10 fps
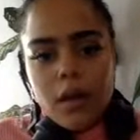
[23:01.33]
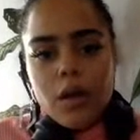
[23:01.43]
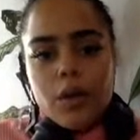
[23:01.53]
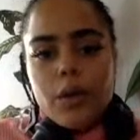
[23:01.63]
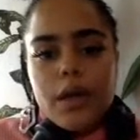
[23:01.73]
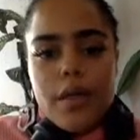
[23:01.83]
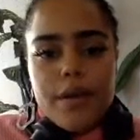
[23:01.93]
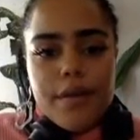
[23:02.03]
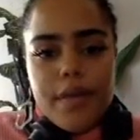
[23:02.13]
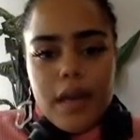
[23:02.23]
Ooh, another
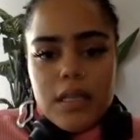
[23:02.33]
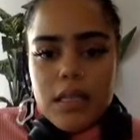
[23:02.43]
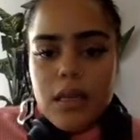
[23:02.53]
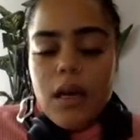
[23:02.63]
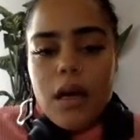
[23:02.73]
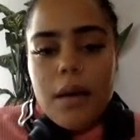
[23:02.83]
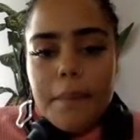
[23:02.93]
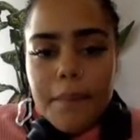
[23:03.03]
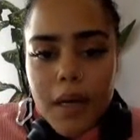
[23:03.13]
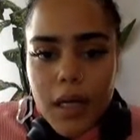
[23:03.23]
thing
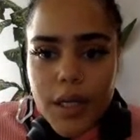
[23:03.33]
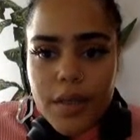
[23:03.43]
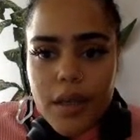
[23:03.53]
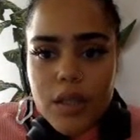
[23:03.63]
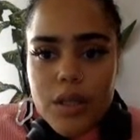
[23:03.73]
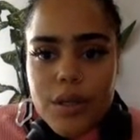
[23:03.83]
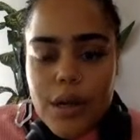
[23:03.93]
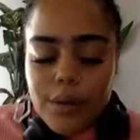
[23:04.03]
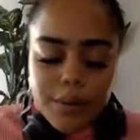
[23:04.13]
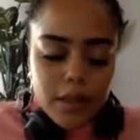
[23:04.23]
good thing to
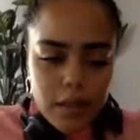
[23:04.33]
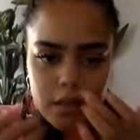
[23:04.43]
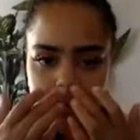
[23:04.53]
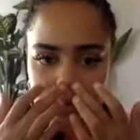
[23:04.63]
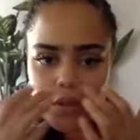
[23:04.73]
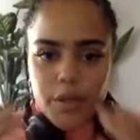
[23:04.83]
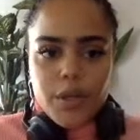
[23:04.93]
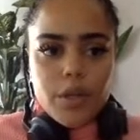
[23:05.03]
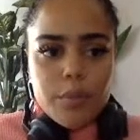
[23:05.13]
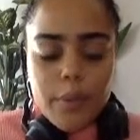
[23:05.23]
know is your
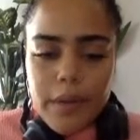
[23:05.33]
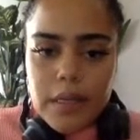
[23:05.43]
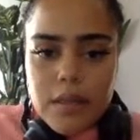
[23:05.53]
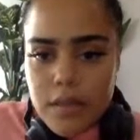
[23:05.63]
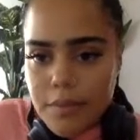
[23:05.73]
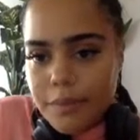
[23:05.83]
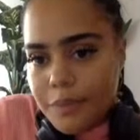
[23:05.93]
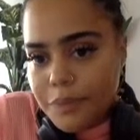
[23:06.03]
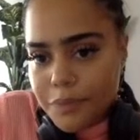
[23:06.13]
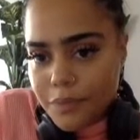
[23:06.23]
cue points.
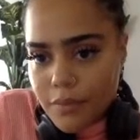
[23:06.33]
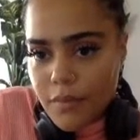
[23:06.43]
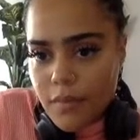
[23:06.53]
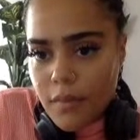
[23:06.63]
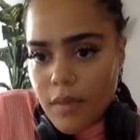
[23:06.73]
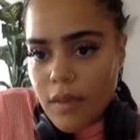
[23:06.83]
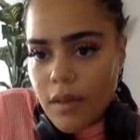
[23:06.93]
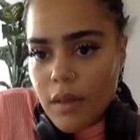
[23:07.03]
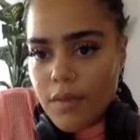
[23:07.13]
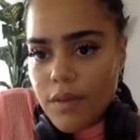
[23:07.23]

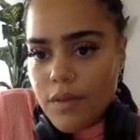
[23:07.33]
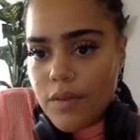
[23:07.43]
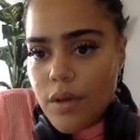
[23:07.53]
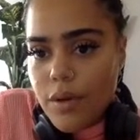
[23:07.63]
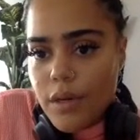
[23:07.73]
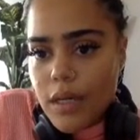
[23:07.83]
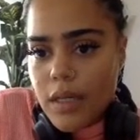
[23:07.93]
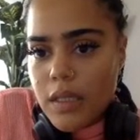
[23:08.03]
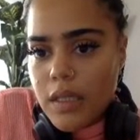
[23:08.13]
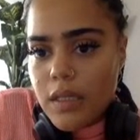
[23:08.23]
If you
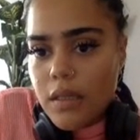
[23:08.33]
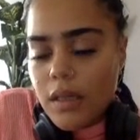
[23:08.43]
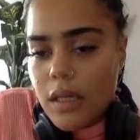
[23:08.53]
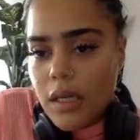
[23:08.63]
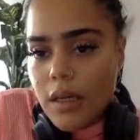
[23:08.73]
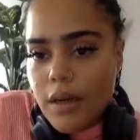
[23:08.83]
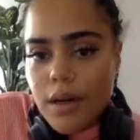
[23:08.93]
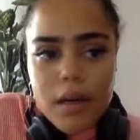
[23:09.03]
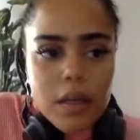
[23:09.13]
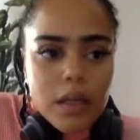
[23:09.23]
notice here
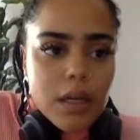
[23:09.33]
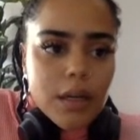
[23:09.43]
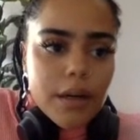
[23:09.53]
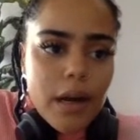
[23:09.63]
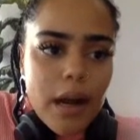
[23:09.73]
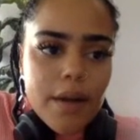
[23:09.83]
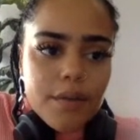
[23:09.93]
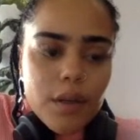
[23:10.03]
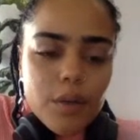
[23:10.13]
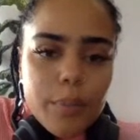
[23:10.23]
and here, I have
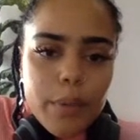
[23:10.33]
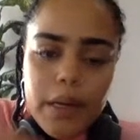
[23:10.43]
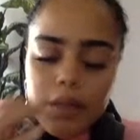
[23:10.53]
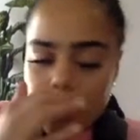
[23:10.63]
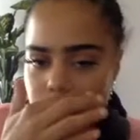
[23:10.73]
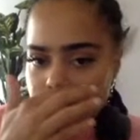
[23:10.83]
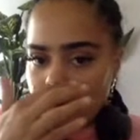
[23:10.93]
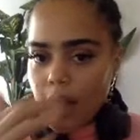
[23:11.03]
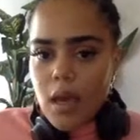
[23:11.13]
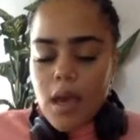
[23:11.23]
cue points.
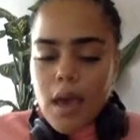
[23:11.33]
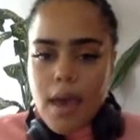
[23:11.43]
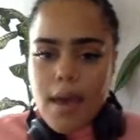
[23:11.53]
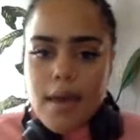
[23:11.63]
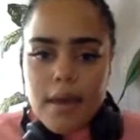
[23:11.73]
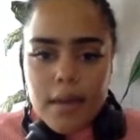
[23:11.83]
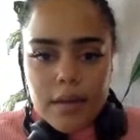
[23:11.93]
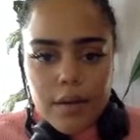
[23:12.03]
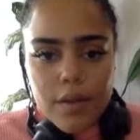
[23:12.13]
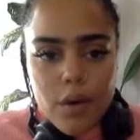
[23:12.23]

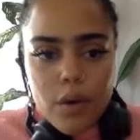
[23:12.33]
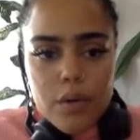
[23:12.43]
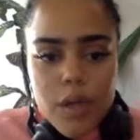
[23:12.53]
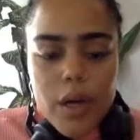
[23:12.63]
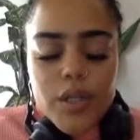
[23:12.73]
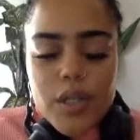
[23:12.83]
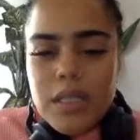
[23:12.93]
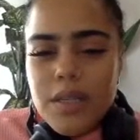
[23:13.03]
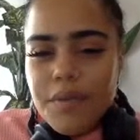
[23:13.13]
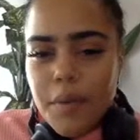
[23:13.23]
And those are just
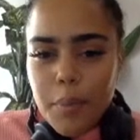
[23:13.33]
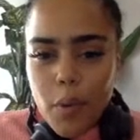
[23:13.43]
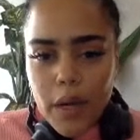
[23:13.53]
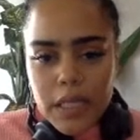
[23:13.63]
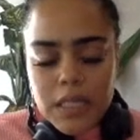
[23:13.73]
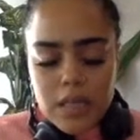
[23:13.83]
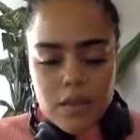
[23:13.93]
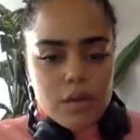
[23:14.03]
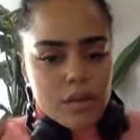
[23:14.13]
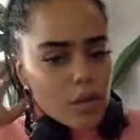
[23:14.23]
different points in
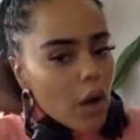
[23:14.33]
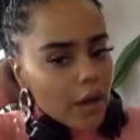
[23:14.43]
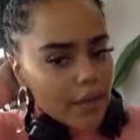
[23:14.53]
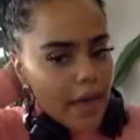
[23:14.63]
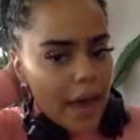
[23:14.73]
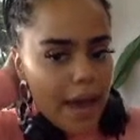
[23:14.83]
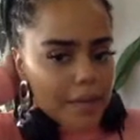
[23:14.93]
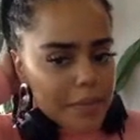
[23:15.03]
the song that